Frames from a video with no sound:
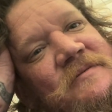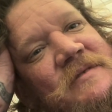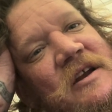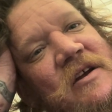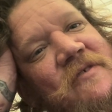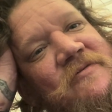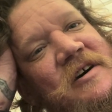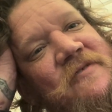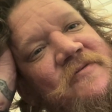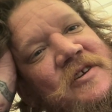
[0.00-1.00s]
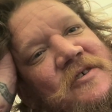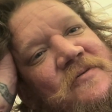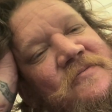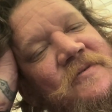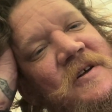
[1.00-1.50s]
I don't have a lot of video,
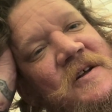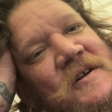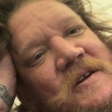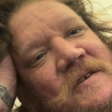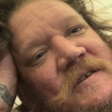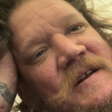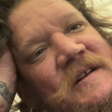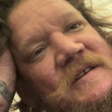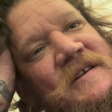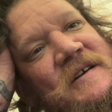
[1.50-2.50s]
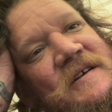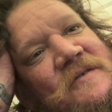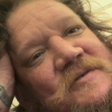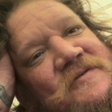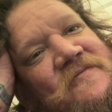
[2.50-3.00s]
and I
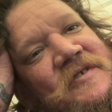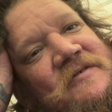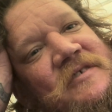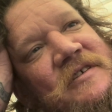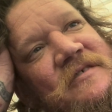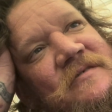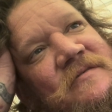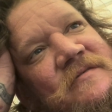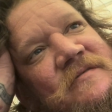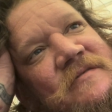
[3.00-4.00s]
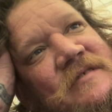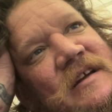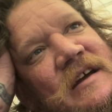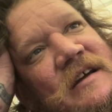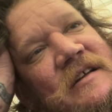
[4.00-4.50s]
wasn't feeling it,
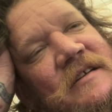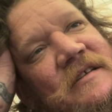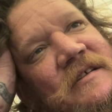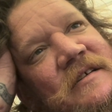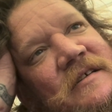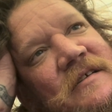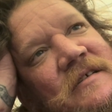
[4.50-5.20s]
and yeah,